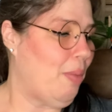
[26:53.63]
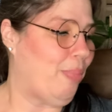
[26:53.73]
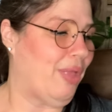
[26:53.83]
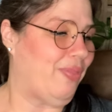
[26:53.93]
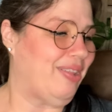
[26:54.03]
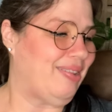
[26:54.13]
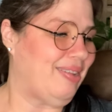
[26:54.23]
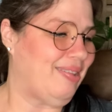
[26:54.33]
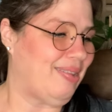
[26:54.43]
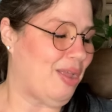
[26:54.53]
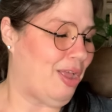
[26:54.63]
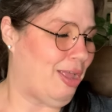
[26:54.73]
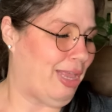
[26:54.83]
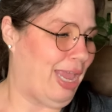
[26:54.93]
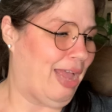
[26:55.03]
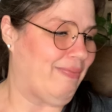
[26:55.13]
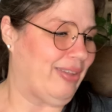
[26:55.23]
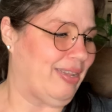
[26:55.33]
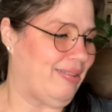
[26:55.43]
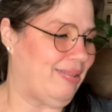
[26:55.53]
But this is a
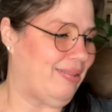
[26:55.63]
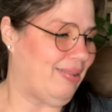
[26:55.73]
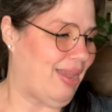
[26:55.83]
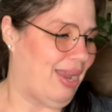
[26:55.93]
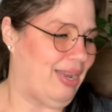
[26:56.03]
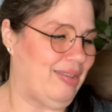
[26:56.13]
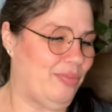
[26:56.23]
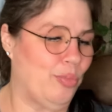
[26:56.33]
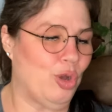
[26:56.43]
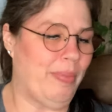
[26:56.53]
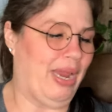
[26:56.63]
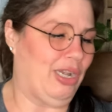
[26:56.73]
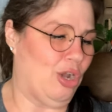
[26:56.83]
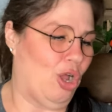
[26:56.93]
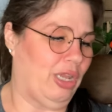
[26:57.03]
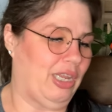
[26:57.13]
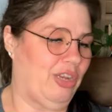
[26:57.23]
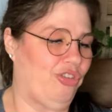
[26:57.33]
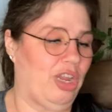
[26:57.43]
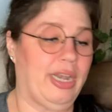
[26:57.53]
canvas and it's Mermaid
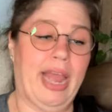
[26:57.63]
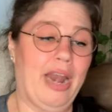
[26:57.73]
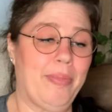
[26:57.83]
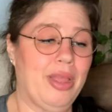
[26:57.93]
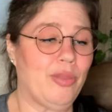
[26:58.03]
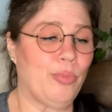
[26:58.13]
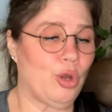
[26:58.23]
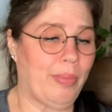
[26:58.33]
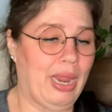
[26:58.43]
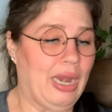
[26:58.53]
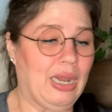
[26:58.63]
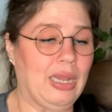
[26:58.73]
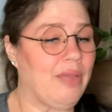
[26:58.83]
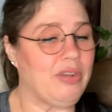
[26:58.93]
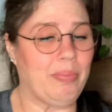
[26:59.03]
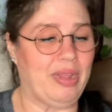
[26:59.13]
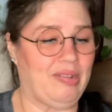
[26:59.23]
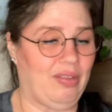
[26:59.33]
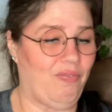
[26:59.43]
Knowledge, Anatomy of the Mermaid, 11 Amazing